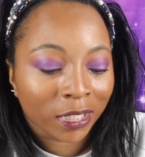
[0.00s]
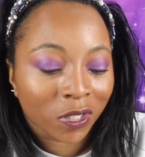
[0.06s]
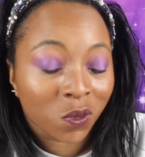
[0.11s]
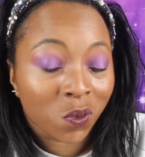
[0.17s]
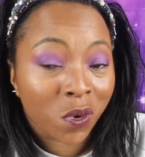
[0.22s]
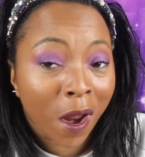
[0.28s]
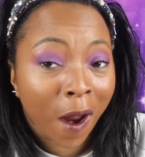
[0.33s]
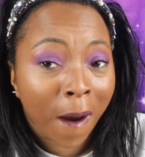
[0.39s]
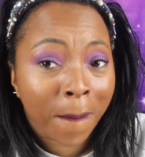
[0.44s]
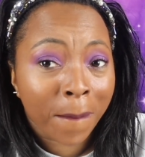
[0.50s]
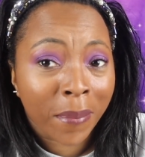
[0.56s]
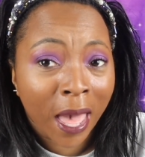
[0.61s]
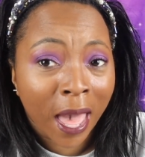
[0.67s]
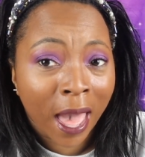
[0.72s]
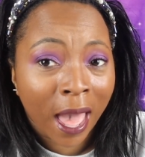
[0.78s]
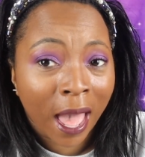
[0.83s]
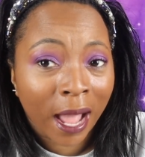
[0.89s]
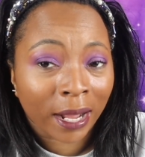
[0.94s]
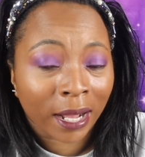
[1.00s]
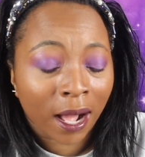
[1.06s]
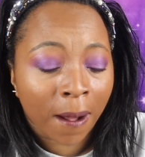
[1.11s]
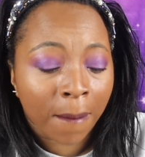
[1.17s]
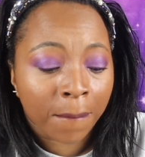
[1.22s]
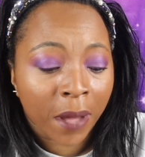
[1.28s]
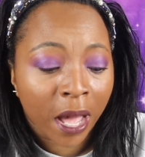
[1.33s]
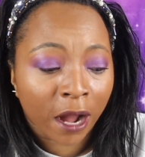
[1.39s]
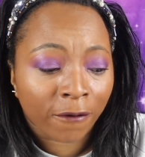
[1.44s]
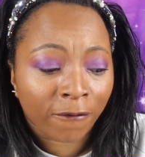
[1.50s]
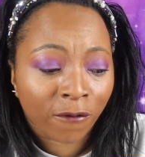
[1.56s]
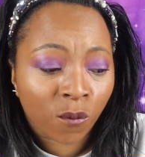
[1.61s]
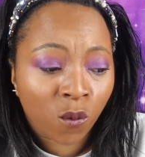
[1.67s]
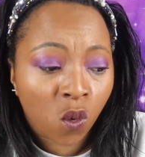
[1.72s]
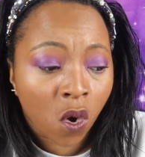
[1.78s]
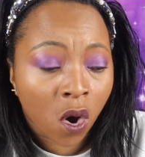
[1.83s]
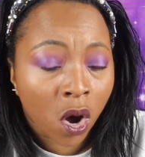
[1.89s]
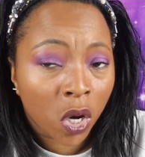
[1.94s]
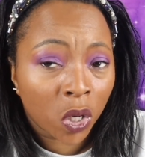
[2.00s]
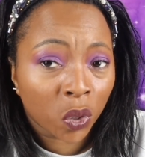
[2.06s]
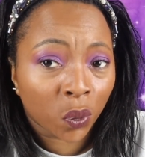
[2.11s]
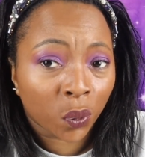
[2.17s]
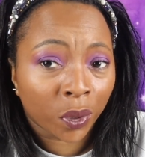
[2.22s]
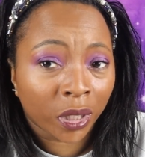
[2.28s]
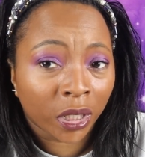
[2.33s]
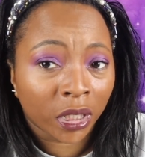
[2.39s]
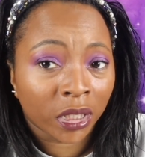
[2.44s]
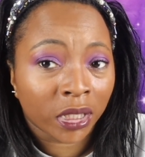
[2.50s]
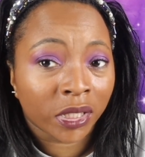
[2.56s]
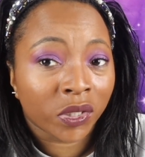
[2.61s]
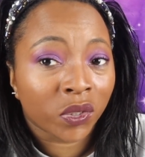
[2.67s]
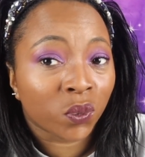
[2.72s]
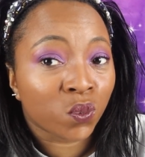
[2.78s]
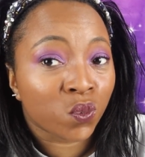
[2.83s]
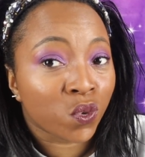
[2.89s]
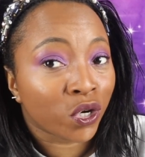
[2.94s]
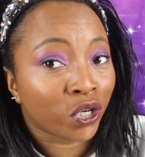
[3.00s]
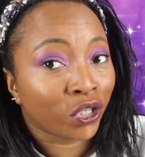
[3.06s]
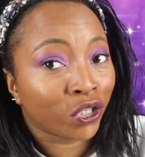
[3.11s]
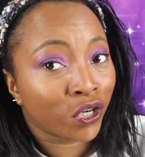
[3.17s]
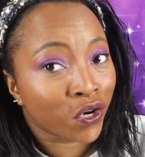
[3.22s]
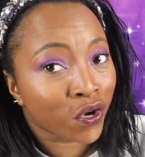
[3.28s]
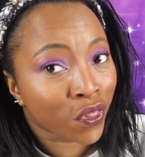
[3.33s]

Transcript: so we are back. I'm back from Walgreens. What are your